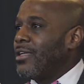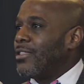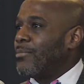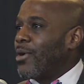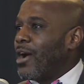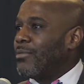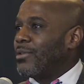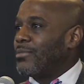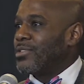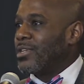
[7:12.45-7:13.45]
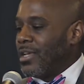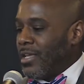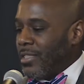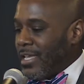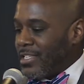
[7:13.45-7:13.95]
the problems
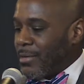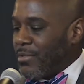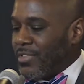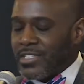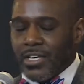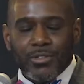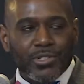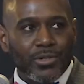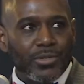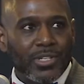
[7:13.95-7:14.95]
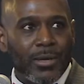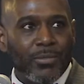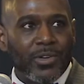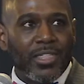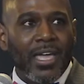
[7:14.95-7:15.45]
that some of these other schools
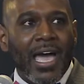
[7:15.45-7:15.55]
come with?